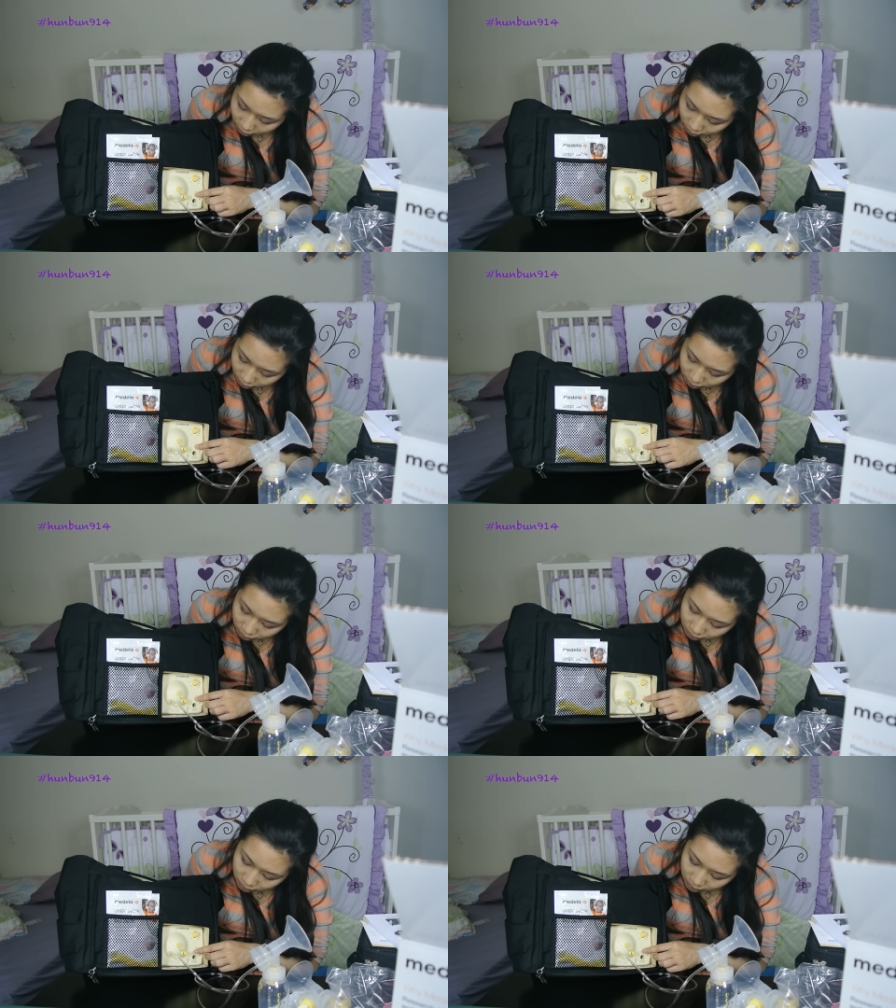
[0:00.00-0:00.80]
oh
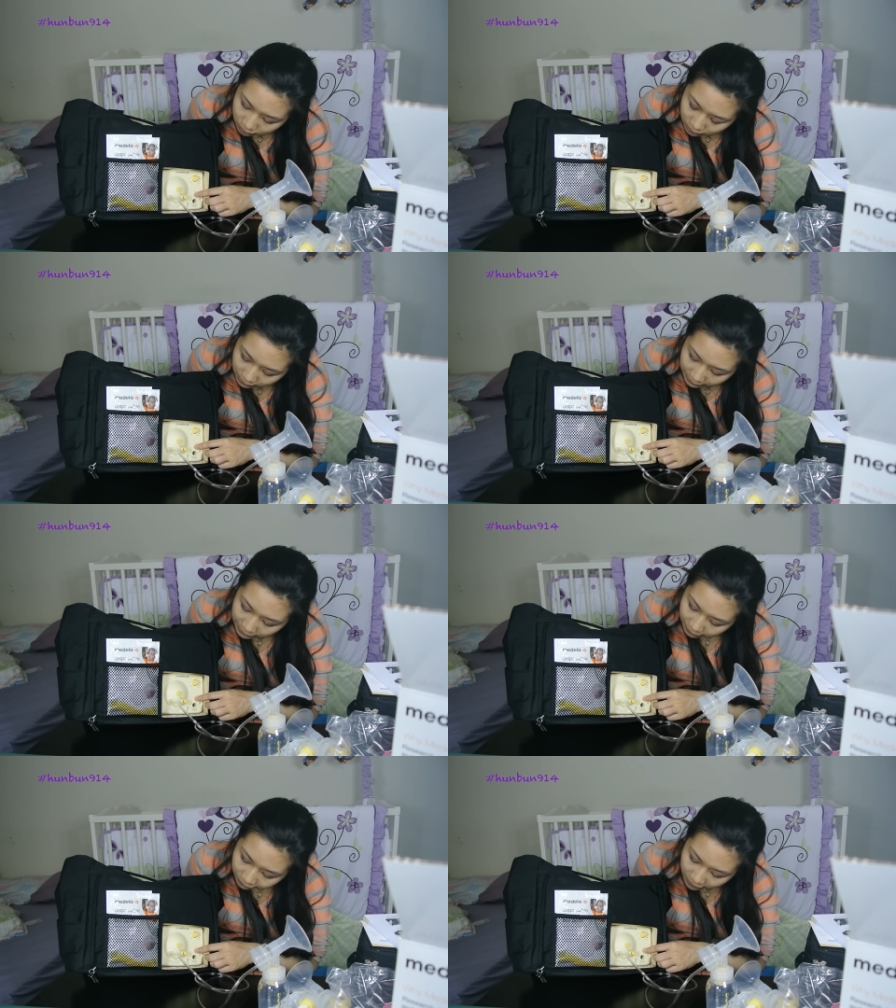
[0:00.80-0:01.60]
I
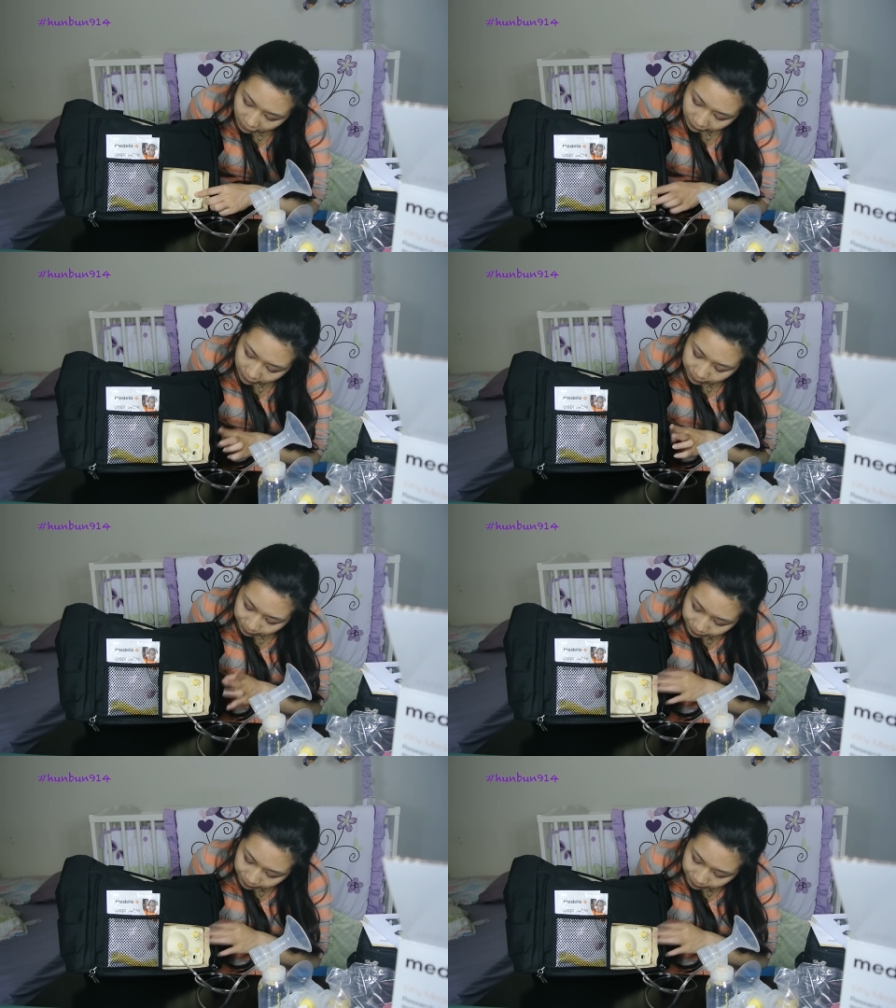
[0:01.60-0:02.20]
like the feel of it